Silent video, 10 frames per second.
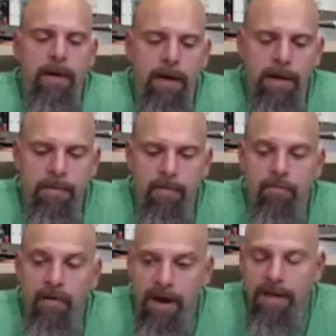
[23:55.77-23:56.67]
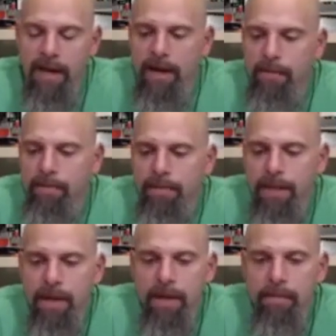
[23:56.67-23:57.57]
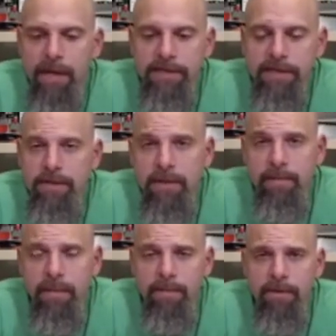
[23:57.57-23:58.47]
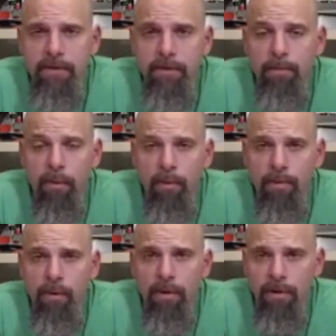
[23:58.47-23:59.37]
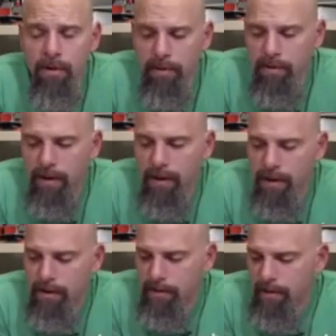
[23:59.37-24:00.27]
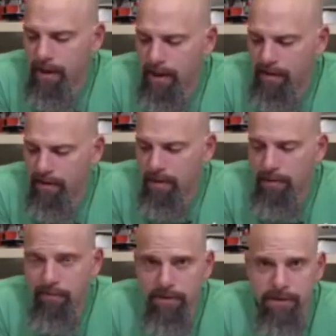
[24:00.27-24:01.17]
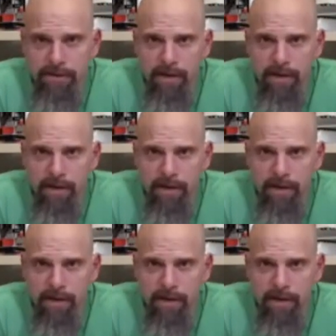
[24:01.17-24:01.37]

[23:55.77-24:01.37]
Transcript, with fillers: um, right now. But I still need people to do board work. Uh, I have a couple of volunteers